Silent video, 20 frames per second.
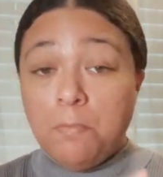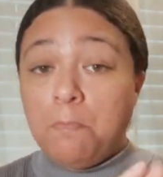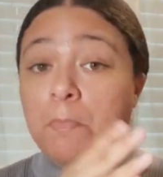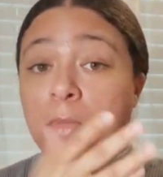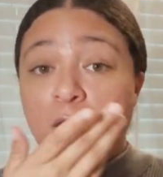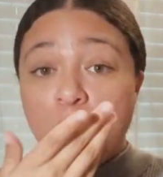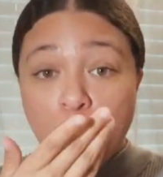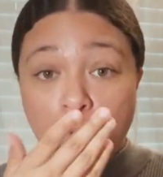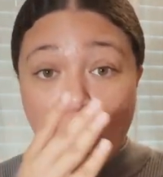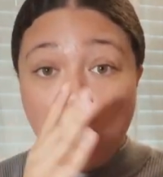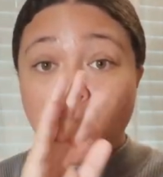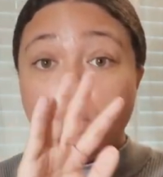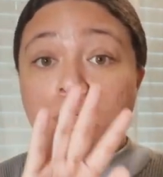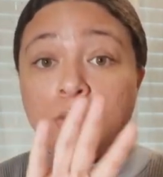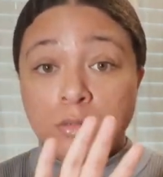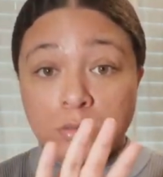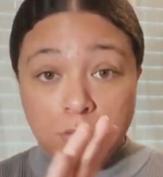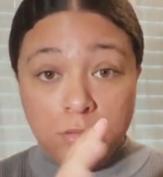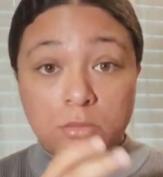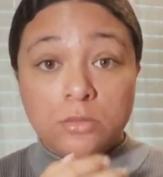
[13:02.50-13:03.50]
mirror,
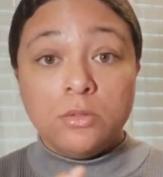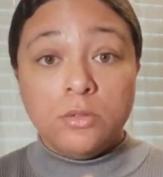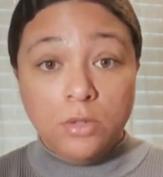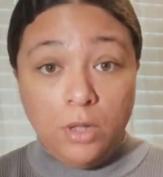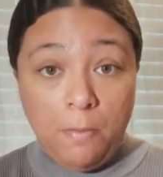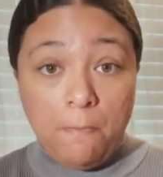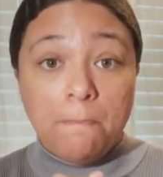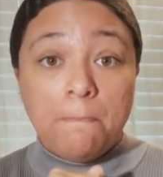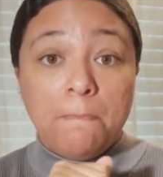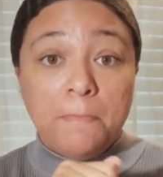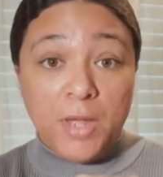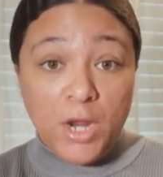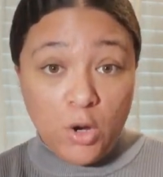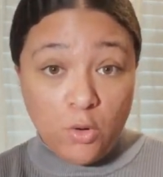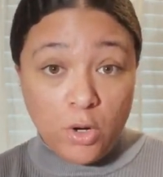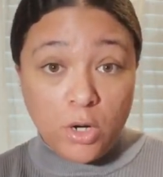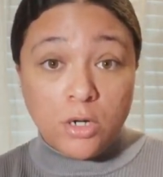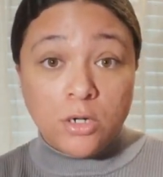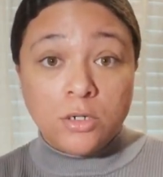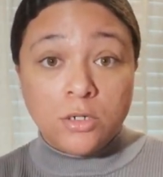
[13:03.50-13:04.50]

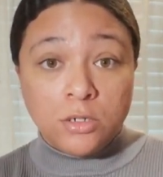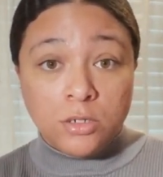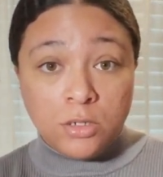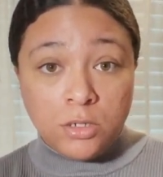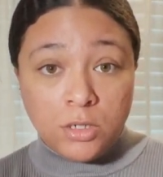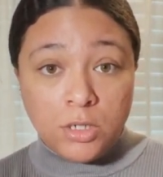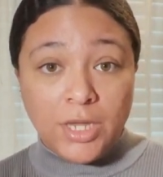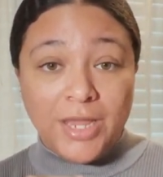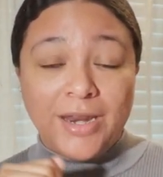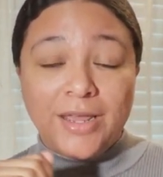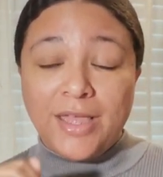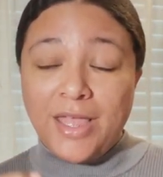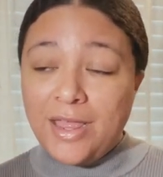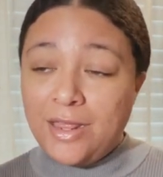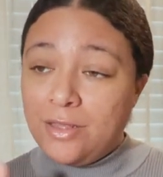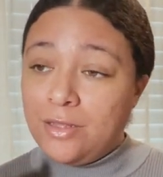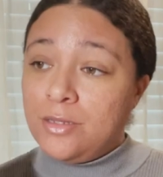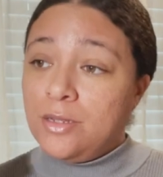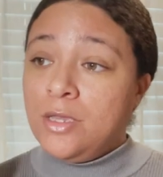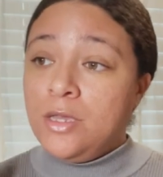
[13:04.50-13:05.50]
mirror. And
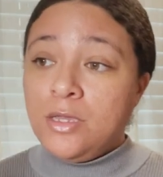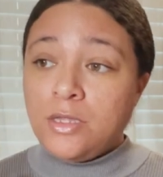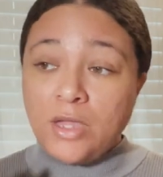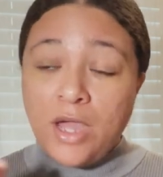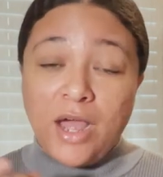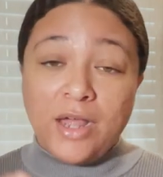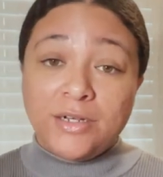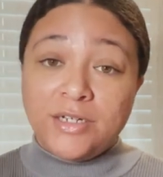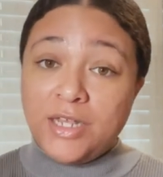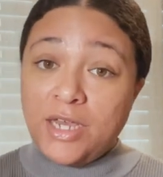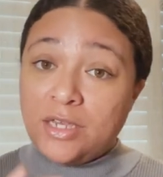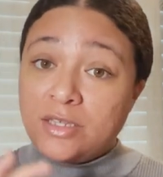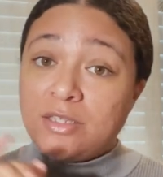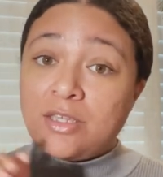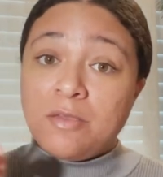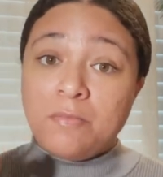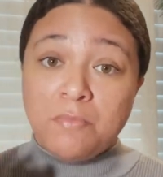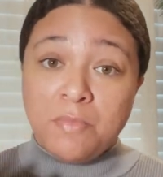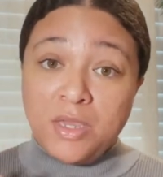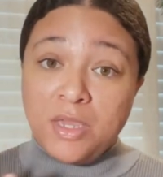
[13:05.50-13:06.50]
again, context
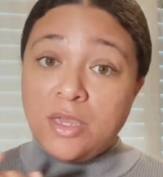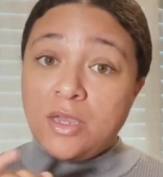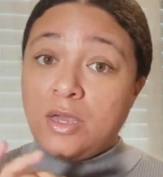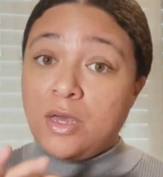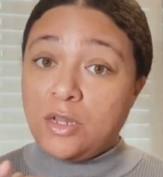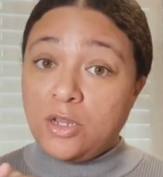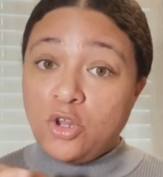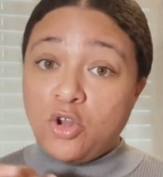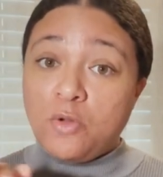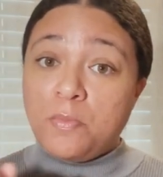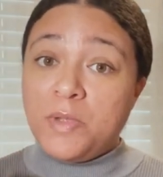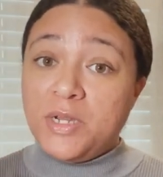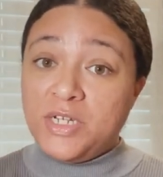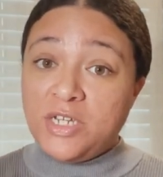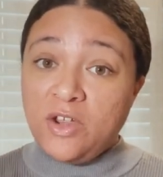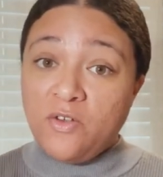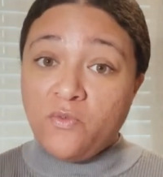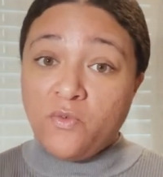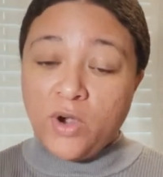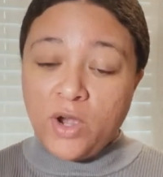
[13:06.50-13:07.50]
can be a little bit
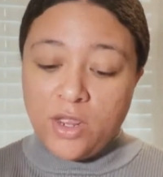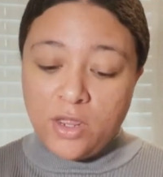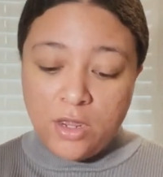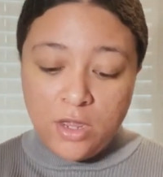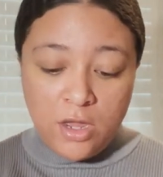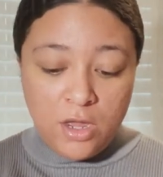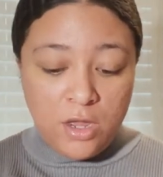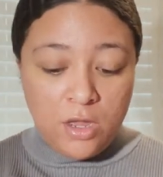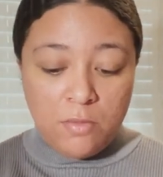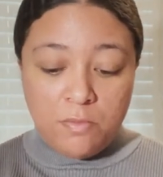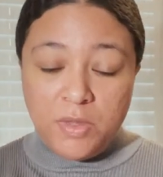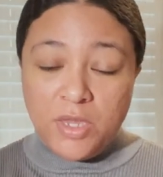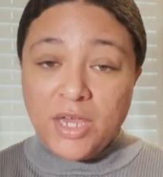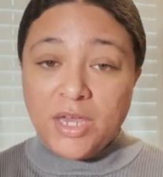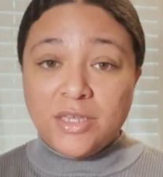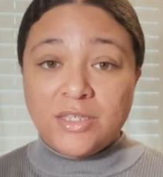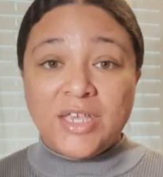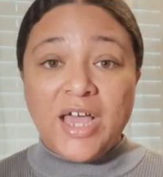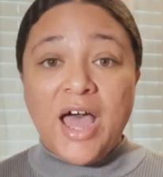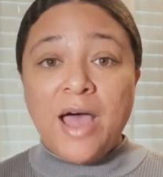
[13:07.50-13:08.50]
different
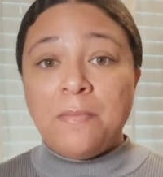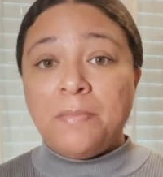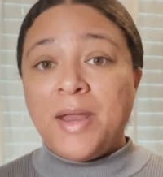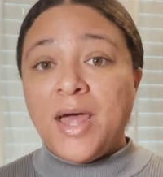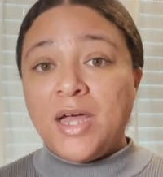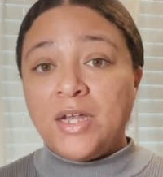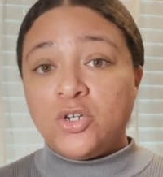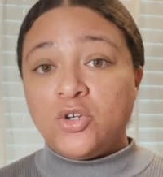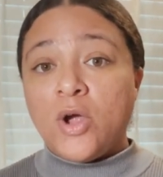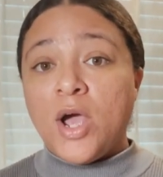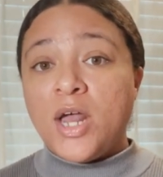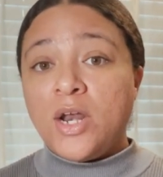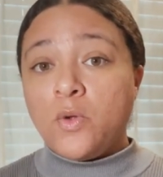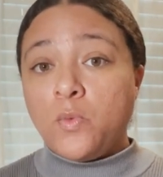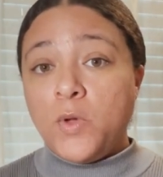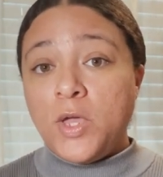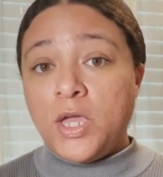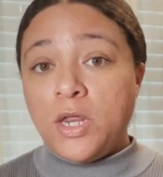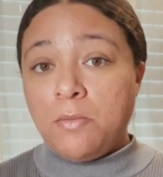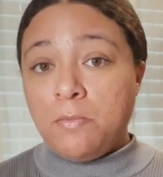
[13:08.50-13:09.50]
because I'm not trying to
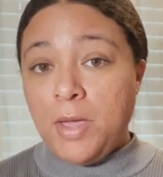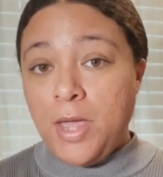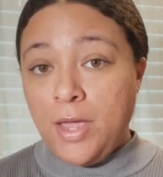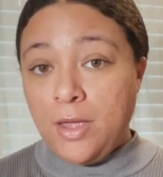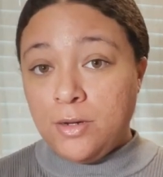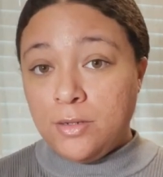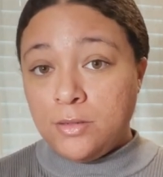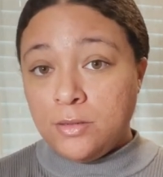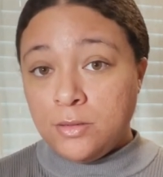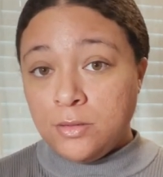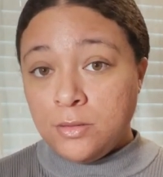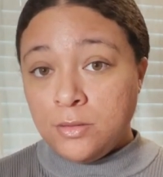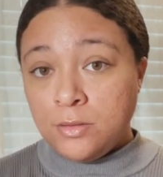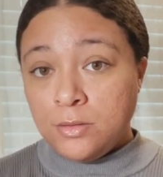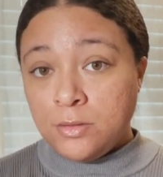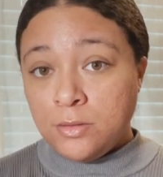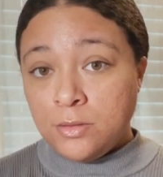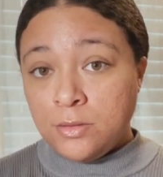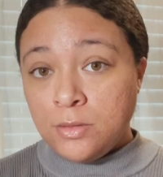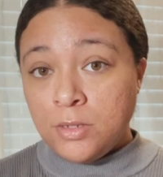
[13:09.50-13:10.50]
weaken a man.
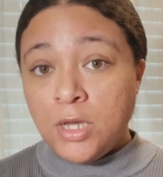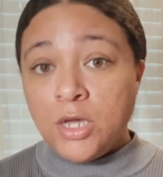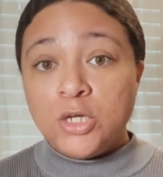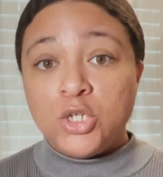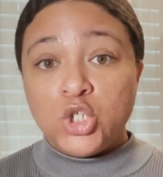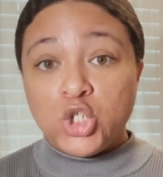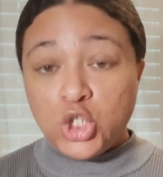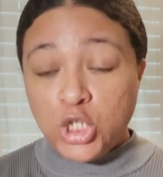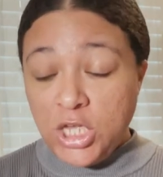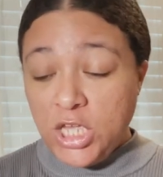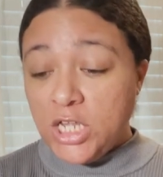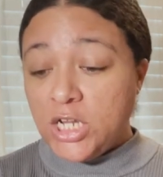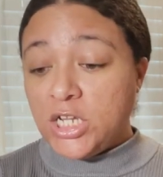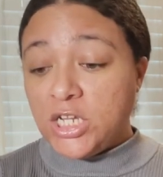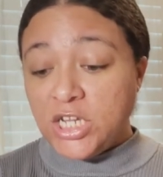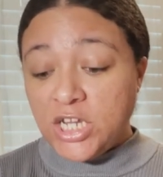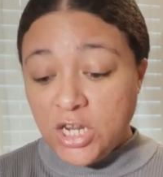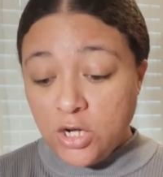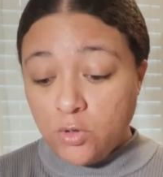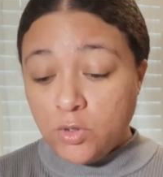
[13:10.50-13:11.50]
She
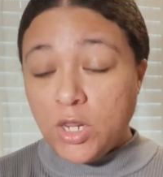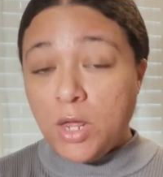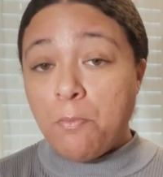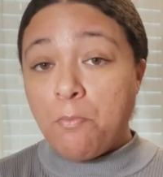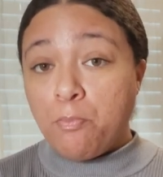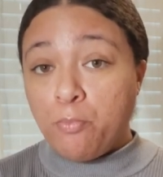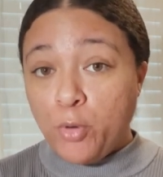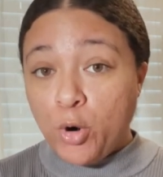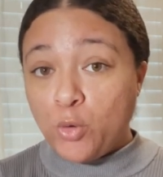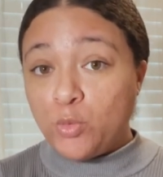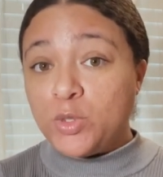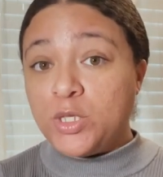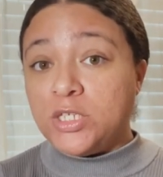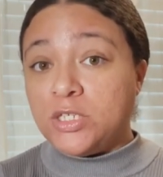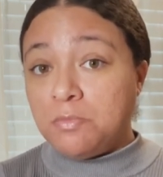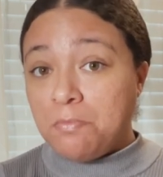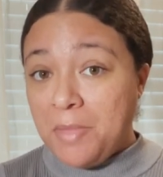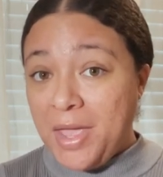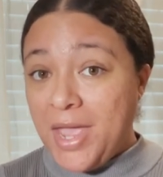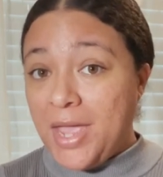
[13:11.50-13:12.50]
literally broke
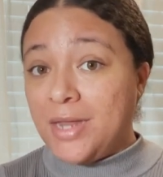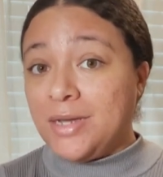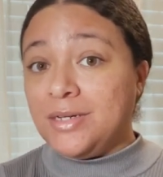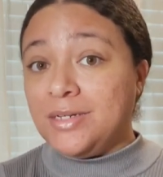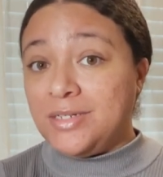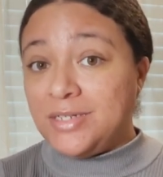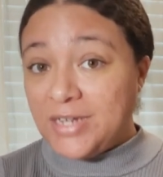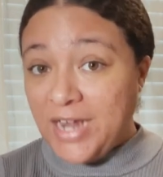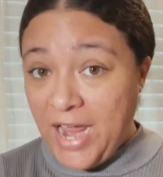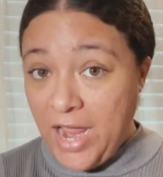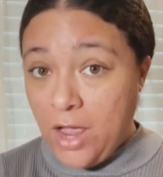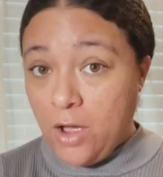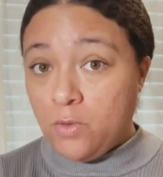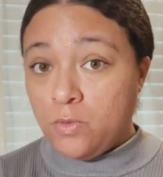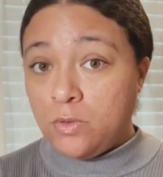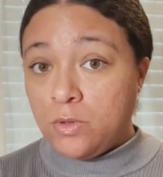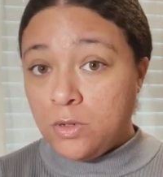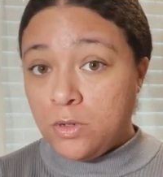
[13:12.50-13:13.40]
this man down,